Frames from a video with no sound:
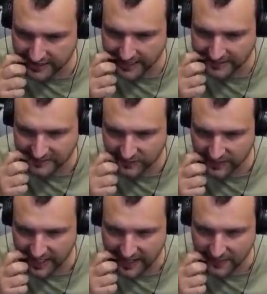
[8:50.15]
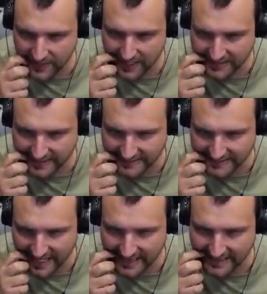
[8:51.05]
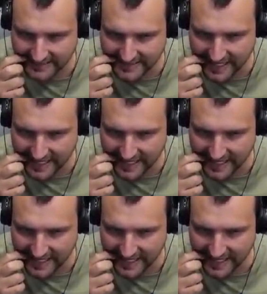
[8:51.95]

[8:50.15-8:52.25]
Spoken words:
That's okay. We understand this.